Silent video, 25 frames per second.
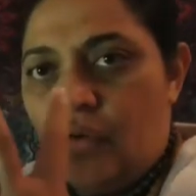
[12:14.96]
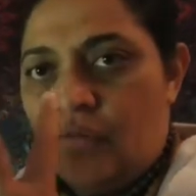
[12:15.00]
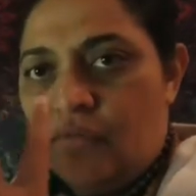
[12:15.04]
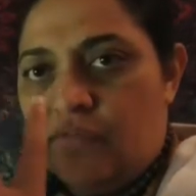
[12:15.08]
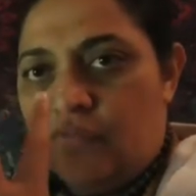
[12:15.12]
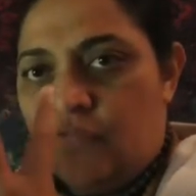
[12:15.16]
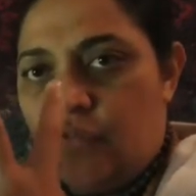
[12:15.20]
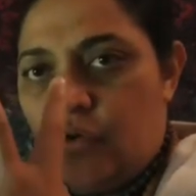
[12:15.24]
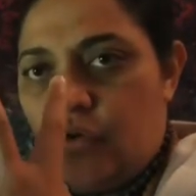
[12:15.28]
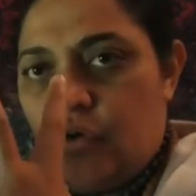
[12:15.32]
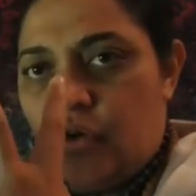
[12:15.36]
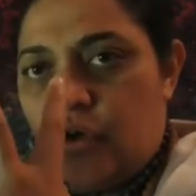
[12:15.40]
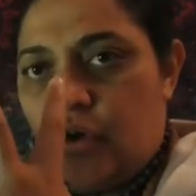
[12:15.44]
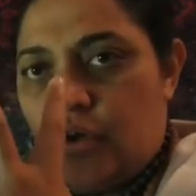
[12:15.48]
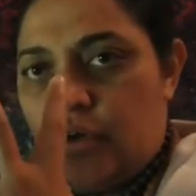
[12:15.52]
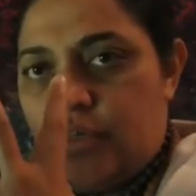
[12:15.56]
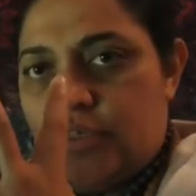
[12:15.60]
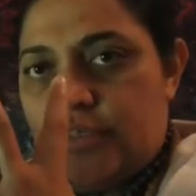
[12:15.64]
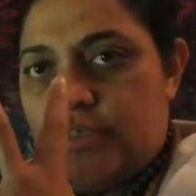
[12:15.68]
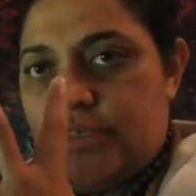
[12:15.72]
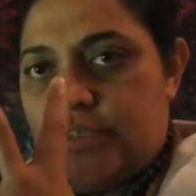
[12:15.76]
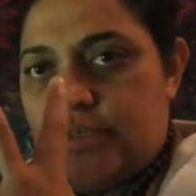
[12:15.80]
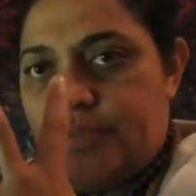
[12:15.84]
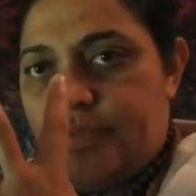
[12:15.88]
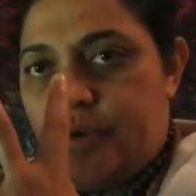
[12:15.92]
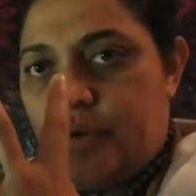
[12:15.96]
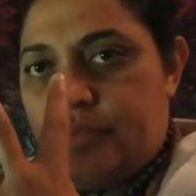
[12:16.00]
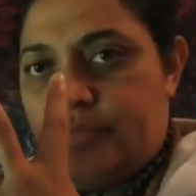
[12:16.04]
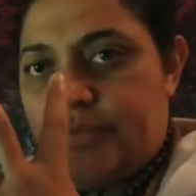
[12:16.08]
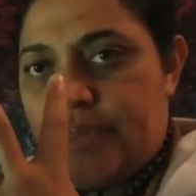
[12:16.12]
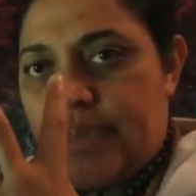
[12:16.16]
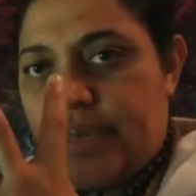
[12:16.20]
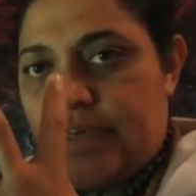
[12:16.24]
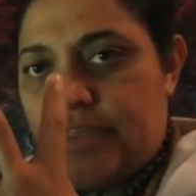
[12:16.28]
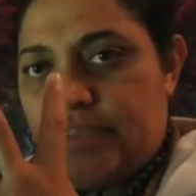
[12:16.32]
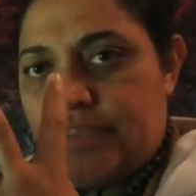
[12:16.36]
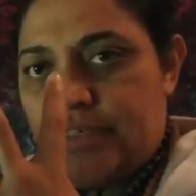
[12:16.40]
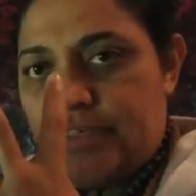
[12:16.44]
4 goddesses popped
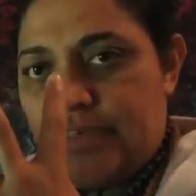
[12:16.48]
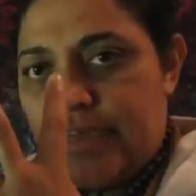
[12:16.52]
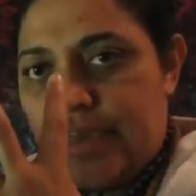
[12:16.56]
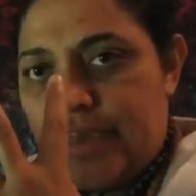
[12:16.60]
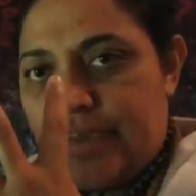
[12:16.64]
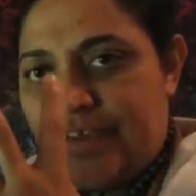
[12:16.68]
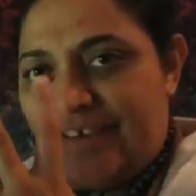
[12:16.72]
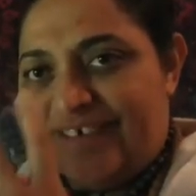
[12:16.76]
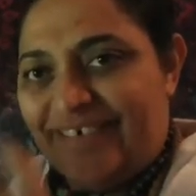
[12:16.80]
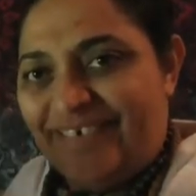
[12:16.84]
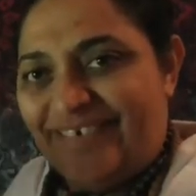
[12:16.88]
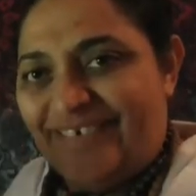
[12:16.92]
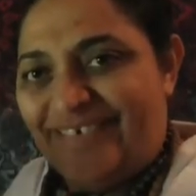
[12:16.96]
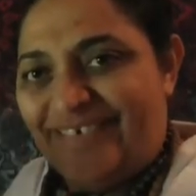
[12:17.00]
out of the deck.